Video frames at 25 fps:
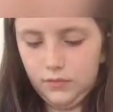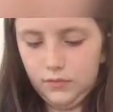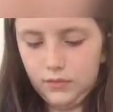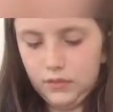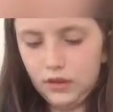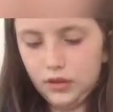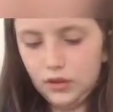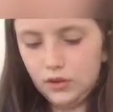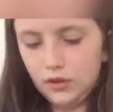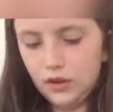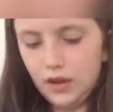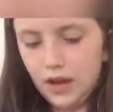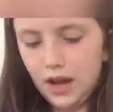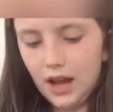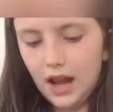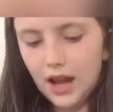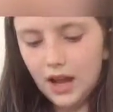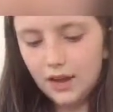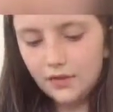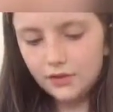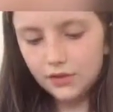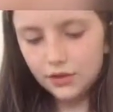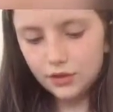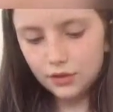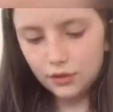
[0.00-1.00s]
So,
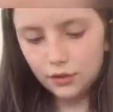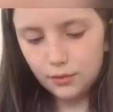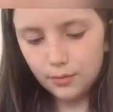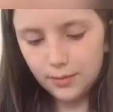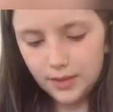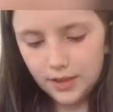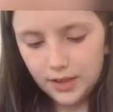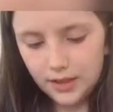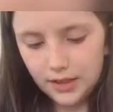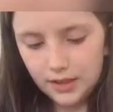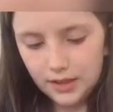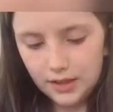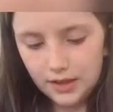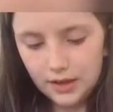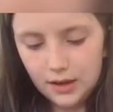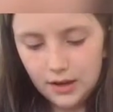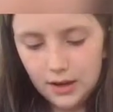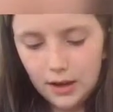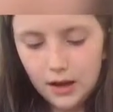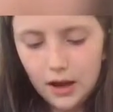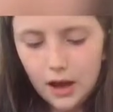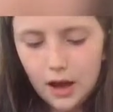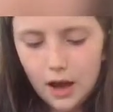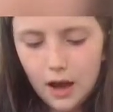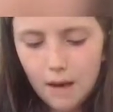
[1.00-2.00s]
after opening it
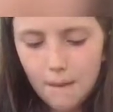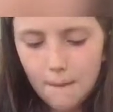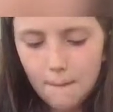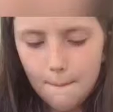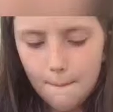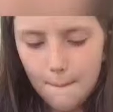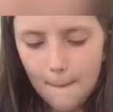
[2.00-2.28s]
up,